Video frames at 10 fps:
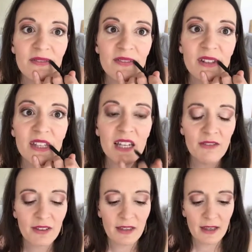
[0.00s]
filling
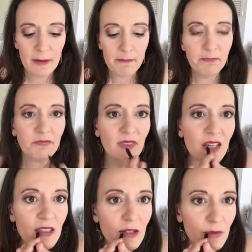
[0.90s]
everything in,
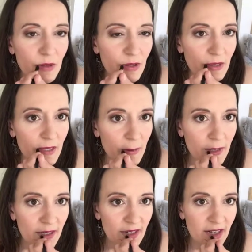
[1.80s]
and then I'm going to do the same
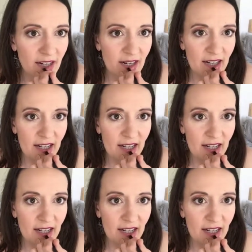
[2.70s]
down here.